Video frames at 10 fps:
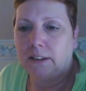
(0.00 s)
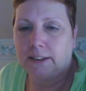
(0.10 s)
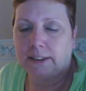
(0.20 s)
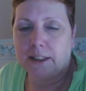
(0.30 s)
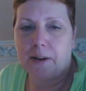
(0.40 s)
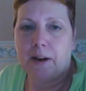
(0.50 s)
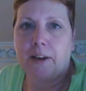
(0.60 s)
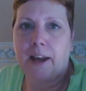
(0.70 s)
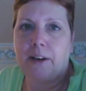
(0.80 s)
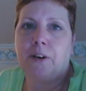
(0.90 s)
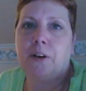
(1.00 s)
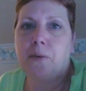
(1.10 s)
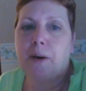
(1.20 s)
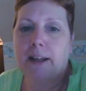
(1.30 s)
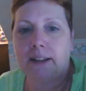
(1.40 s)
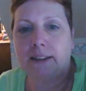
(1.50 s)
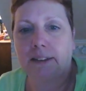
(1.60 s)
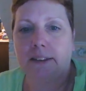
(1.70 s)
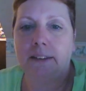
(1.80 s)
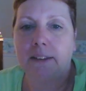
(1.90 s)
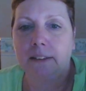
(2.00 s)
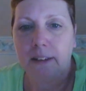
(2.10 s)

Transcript: to see about getting on her wait list, and